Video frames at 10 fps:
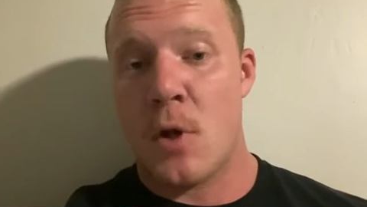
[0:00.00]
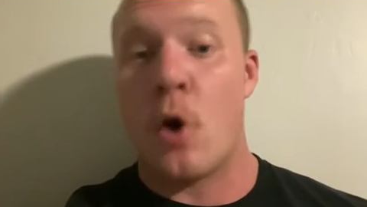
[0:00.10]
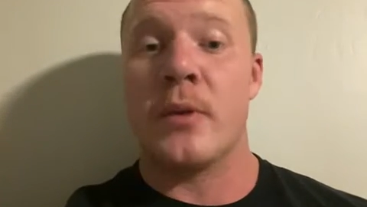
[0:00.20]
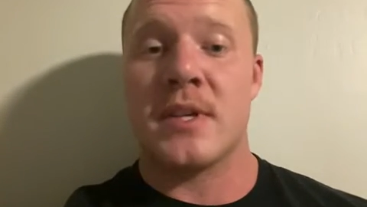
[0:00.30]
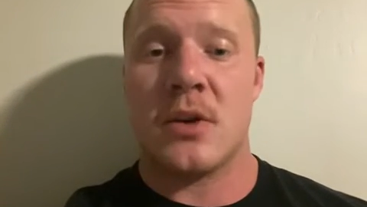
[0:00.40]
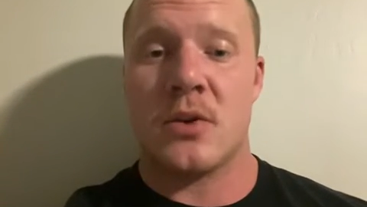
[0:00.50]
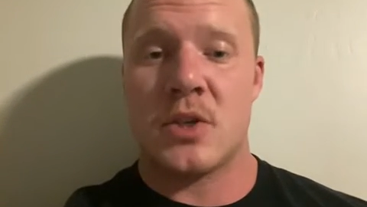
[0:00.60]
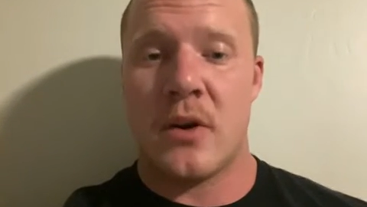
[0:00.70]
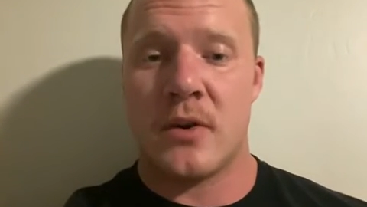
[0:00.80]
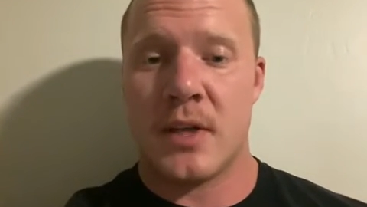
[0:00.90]
own the skill
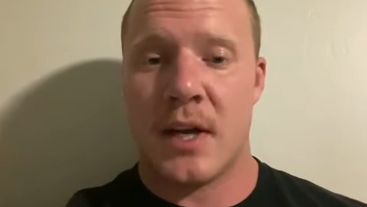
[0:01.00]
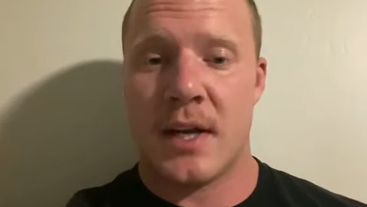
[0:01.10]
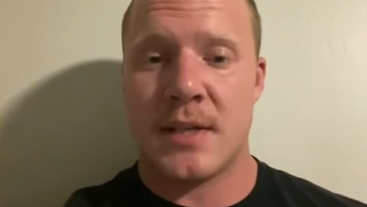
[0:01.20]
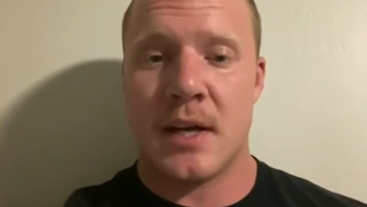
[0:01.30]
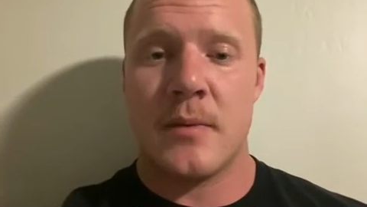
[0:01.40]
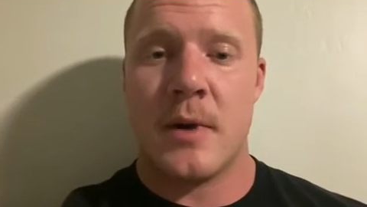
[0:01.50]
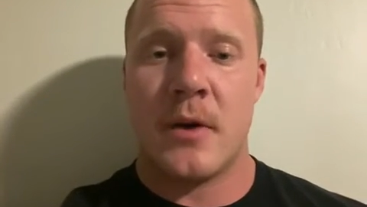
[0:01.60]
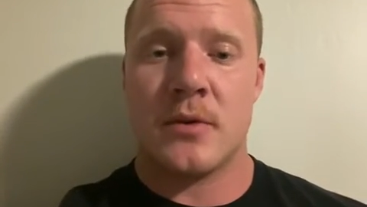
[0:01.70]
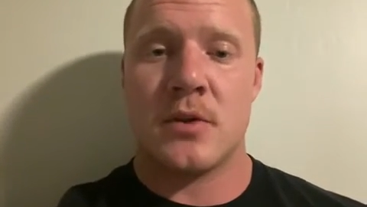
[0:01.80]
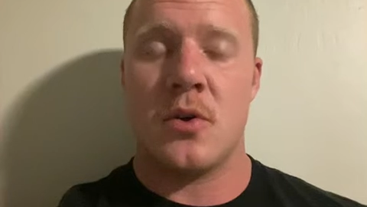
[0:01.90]
challenge like I talked
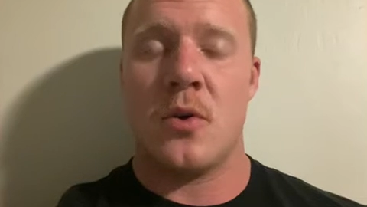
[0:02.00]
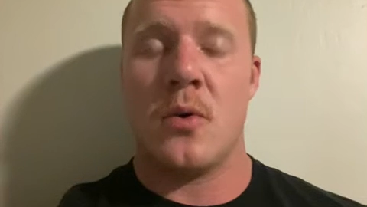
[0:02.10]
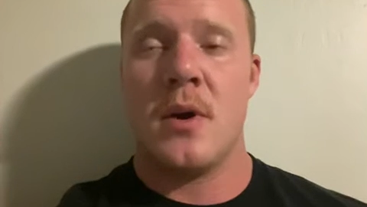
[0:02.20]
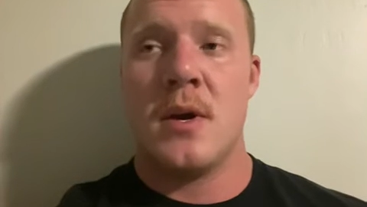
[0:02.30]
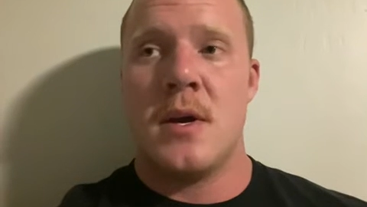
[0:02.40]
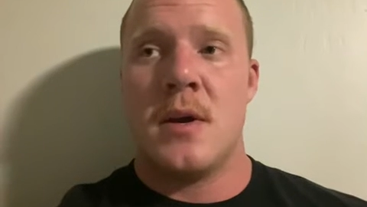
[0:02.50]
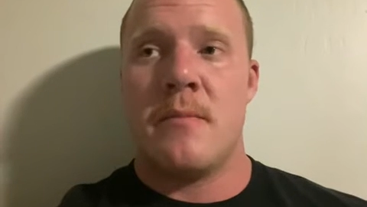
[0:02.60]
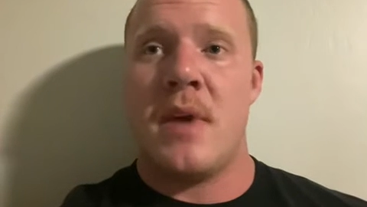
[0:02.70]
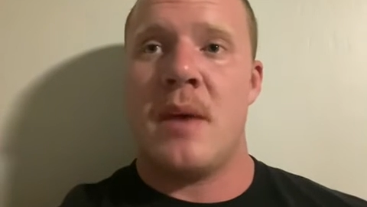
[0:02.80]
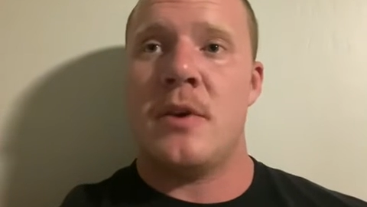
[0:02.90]
about. So
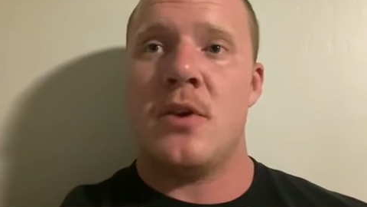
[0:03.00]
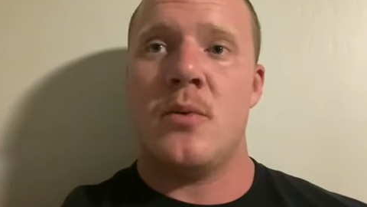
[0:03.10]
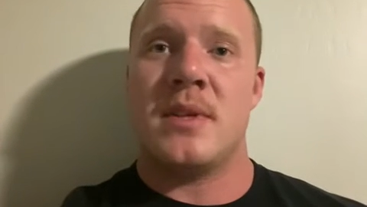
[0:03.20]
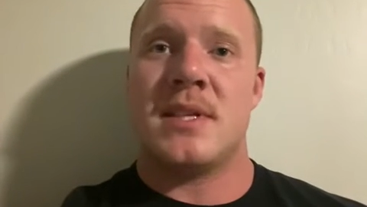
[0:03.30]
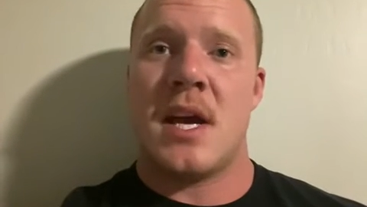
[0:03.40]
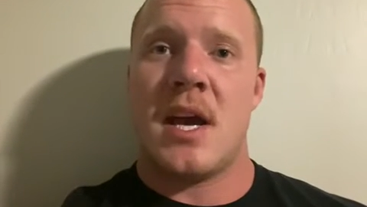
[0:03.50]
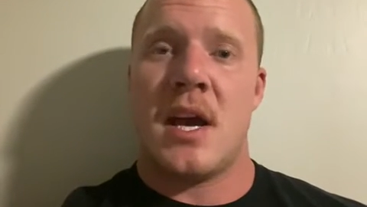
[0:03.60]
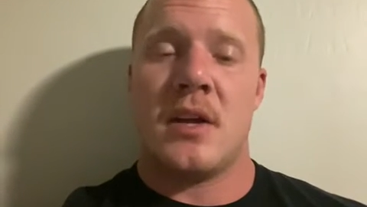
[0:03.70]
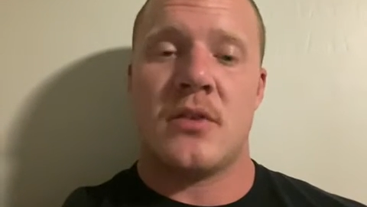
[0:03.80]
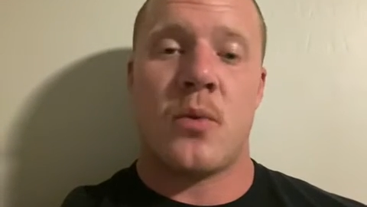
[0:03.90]
maybe you would
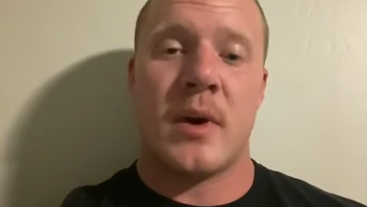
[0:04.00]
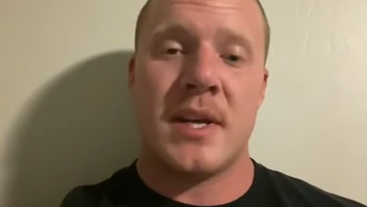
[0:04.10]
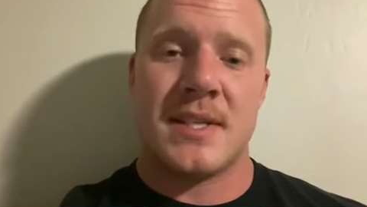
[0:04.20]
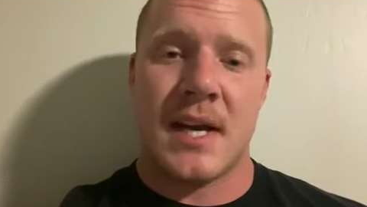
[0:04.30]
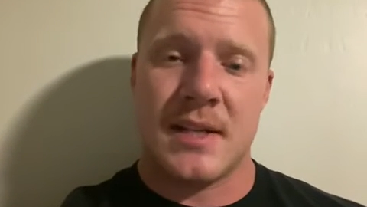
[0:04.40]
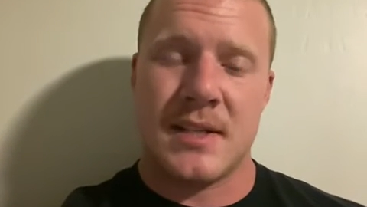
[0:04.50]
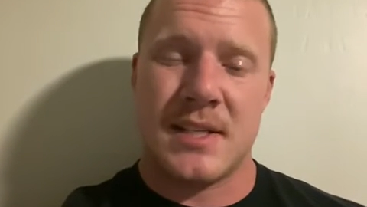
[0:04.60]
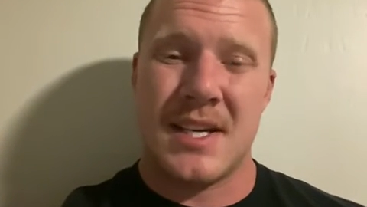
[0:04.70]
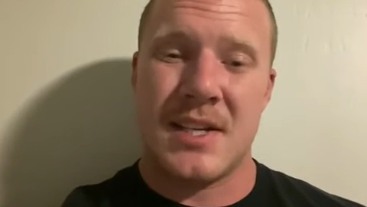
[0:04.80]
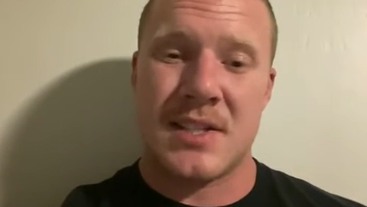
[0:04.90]
say 20
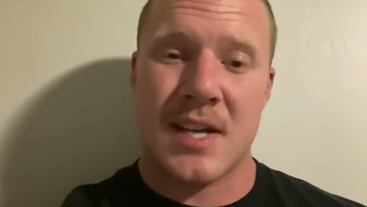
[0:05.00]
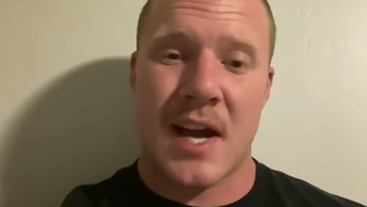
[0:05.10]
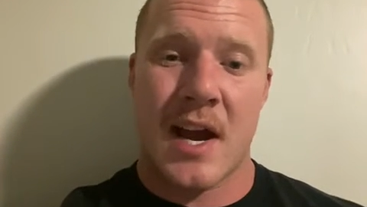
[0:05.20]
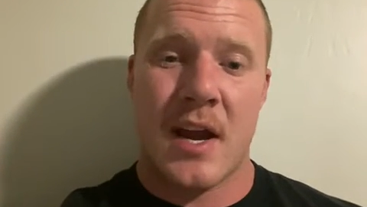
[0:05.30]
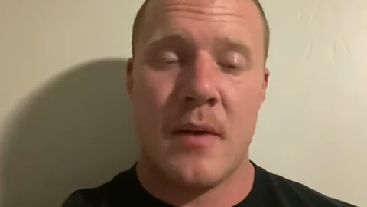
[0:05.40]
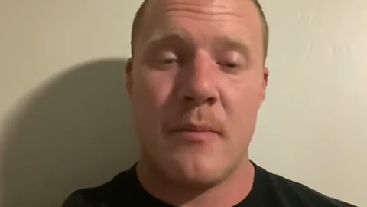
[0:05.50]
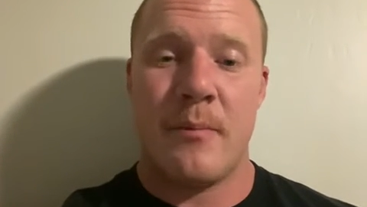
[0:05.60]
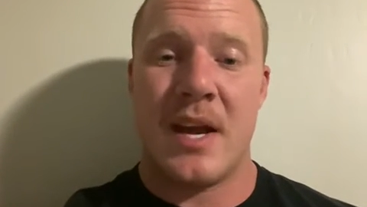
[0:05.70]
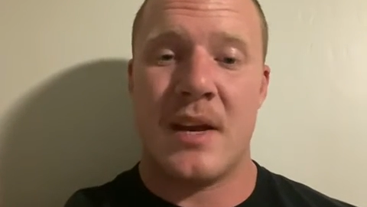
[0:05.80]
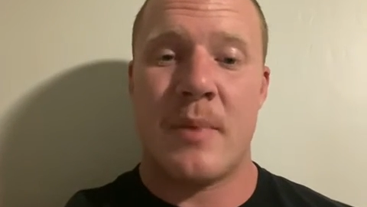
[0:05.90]
seconds each side,
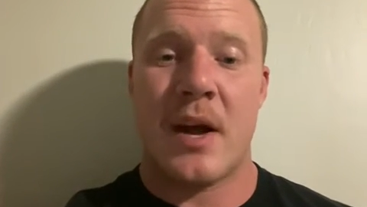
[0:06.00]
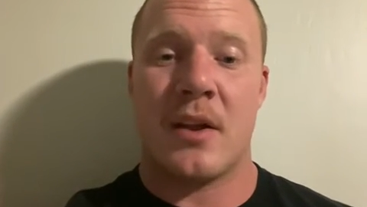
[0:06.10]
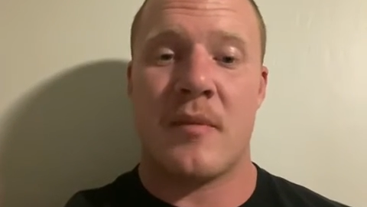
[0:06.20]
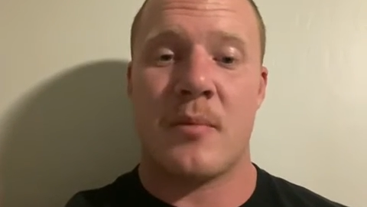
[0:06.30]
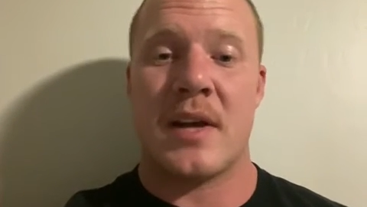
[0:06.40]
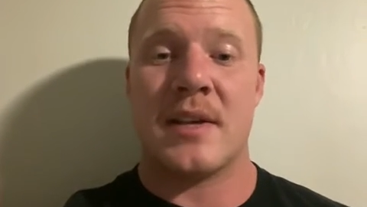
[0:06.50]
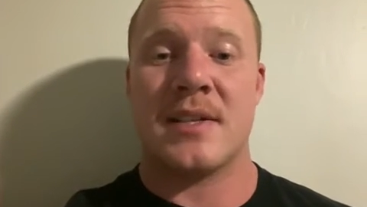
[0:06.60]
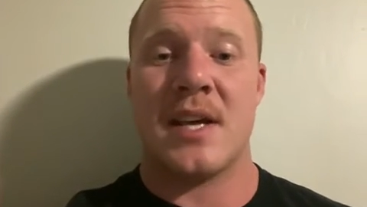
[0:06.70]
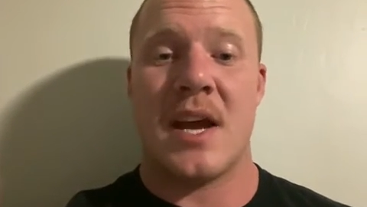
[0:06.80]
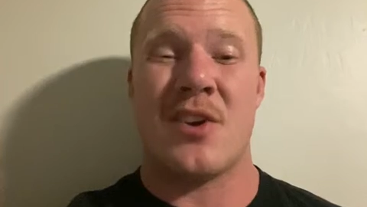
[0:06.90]
banded Pallof
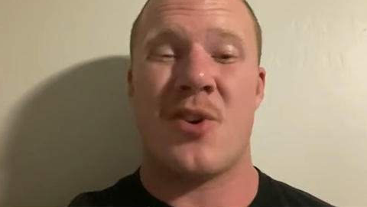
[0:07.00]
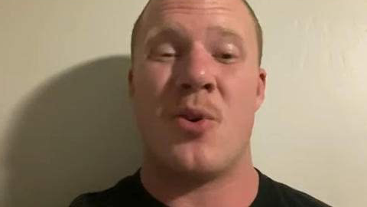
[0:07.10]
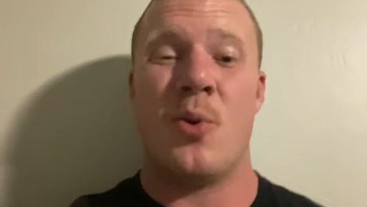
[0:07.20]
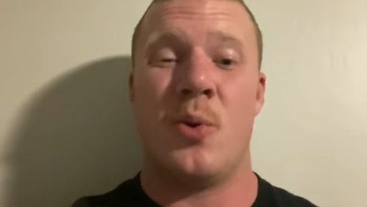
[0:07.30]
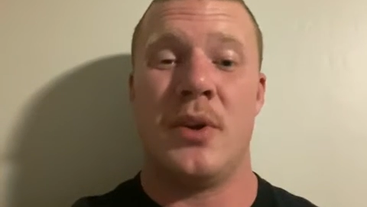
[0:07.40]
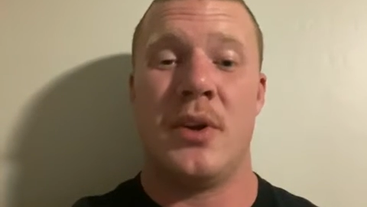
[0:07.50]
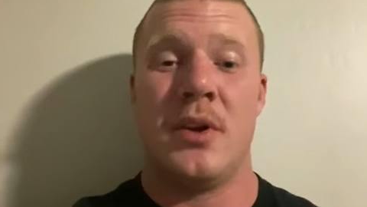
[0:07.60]
press and hold.